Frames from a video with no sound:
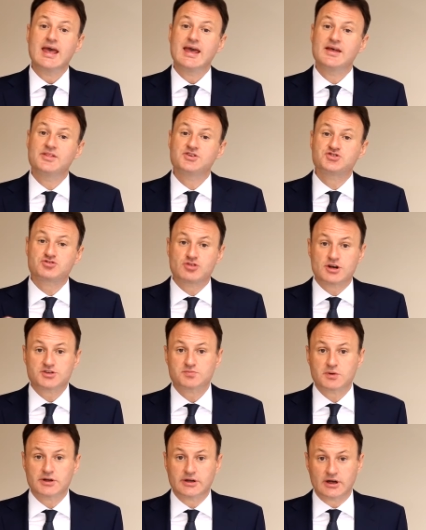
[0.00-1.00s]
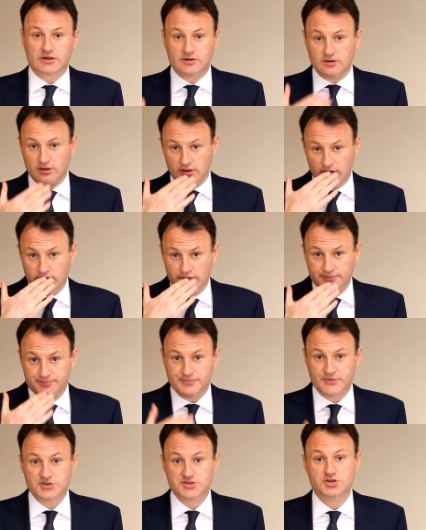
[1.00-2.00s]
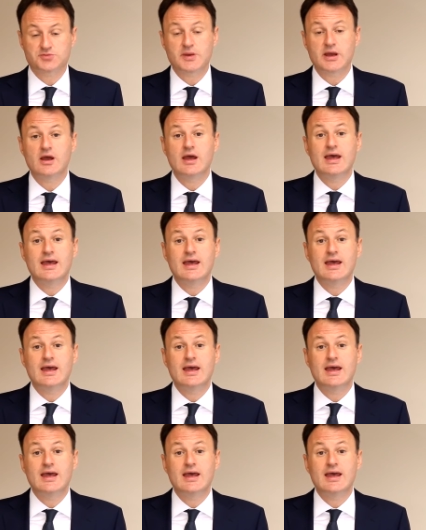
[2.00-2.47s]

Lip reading: And this trust protector, excuse me,